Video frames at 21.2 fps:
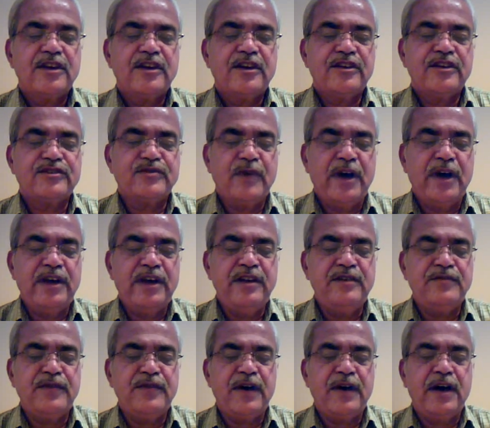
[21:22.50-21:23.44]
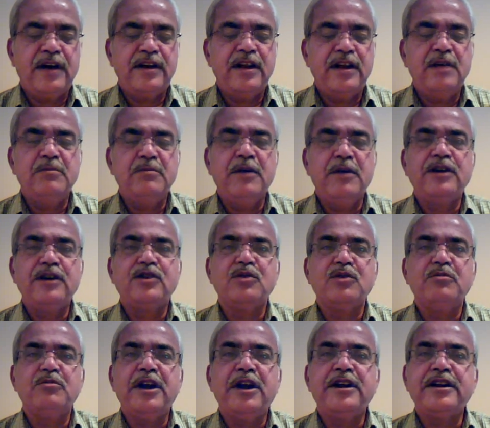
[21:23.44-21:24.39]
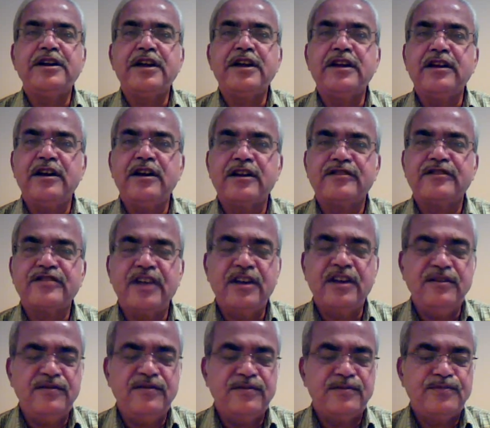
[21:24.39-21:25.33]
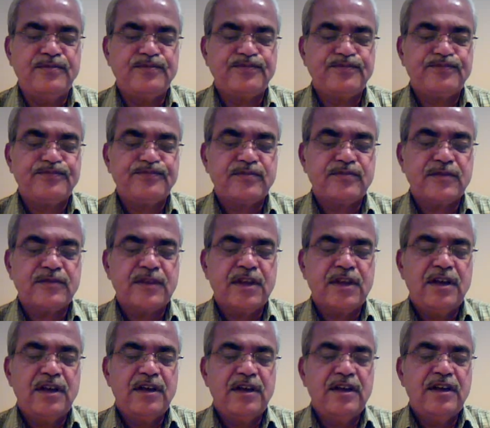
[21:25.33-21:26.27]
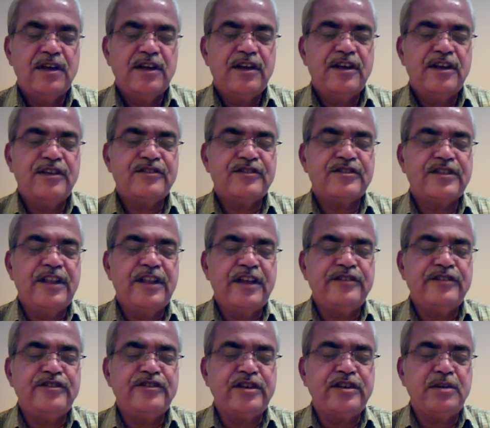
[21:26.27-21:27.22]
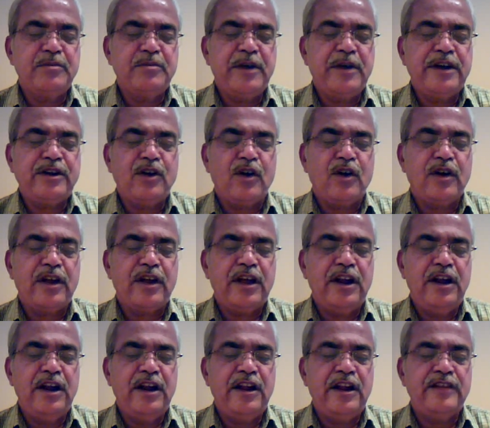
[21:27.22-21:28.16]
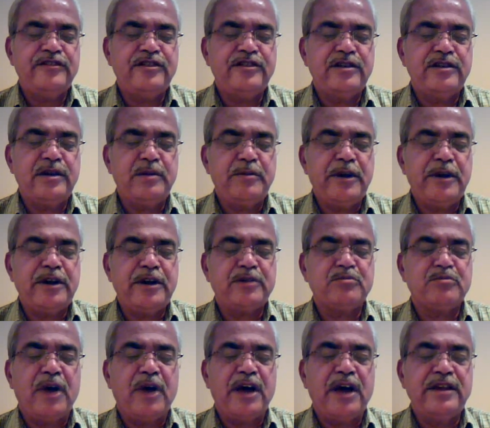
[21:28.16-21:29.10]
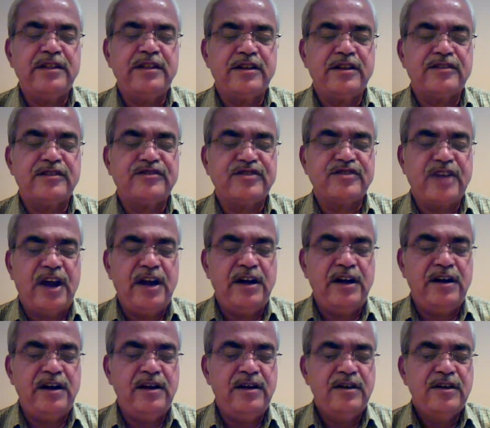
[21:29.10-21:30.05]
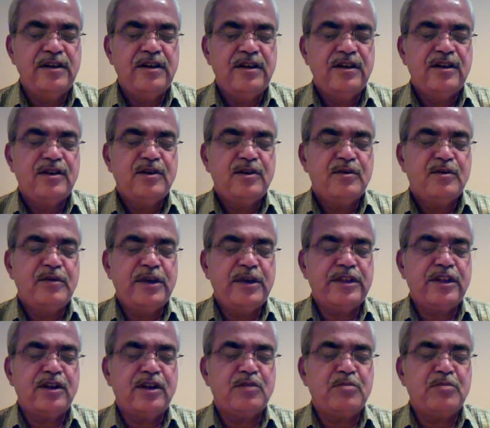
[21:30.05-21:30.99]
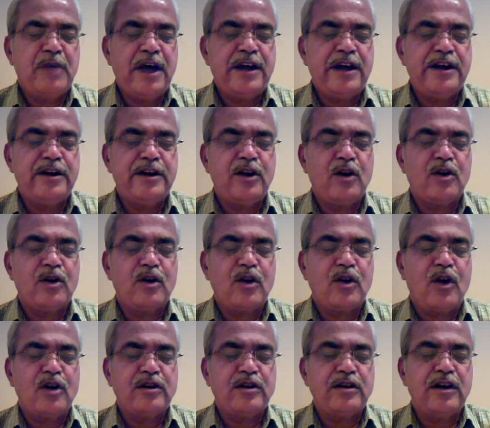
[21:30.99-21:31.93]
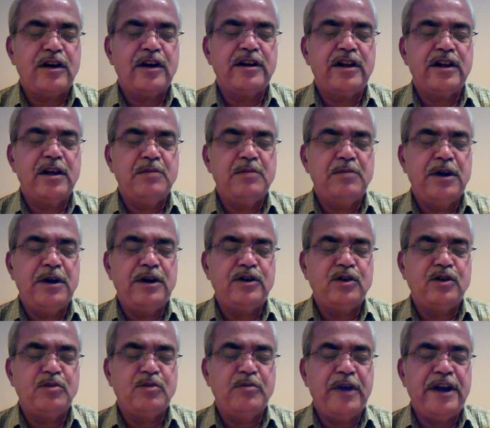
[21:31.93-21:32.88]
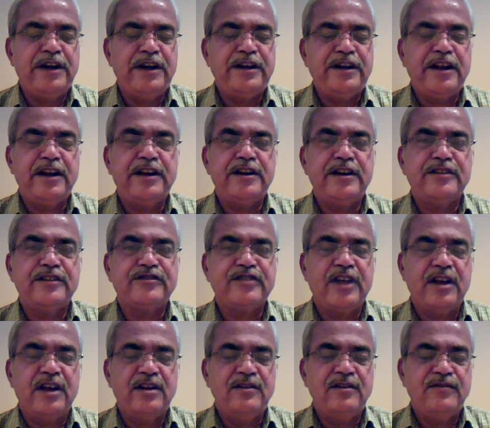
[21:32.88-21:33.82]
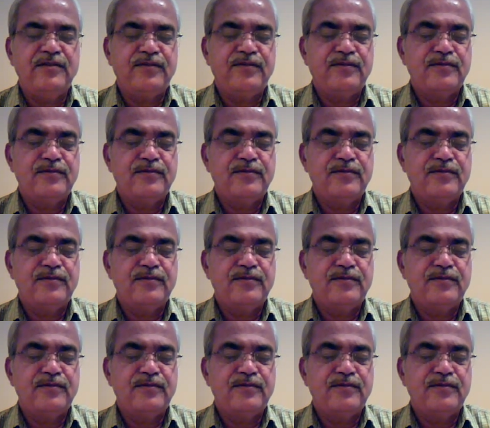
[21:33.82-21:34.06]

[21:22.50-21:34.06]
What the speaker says: his wife, unable to maintain herself, his legitimate or illegitimate minor child, whether married or not, unable to maintain itself,